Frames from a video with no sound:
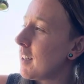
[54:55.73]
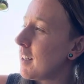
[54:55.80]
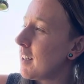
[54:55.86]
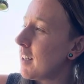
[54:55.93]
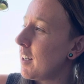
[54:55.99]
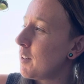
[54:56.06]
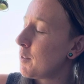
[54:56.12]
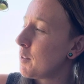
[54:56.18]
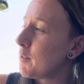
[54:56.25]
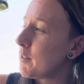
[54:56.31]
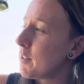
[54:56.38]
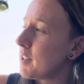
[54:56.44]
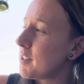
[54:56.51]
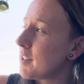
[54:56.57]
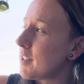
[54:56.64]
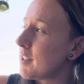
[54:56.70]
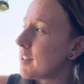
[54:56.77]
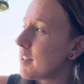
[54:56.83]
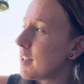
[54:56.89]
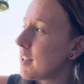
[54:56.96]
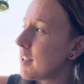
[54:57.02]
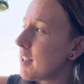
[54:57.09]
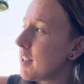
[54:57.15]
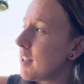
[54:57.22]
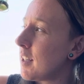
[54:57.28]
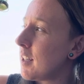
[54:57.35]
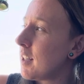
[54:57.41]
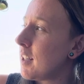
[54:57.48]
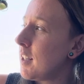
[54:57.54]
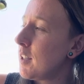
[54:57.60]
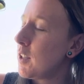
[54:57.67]
how do I phrase this?
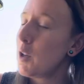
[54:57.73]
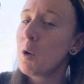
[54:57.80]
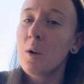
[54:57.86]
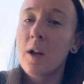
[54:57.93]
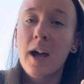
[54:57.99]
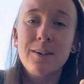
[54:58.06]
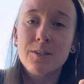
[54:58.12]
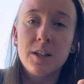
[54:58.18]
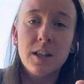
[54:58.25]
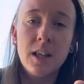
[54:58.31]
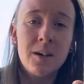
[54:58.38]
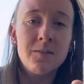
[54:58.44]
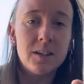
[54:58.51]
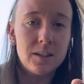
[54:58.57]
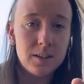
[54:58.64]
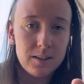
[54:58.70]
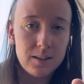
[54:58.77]
You don't have to love it.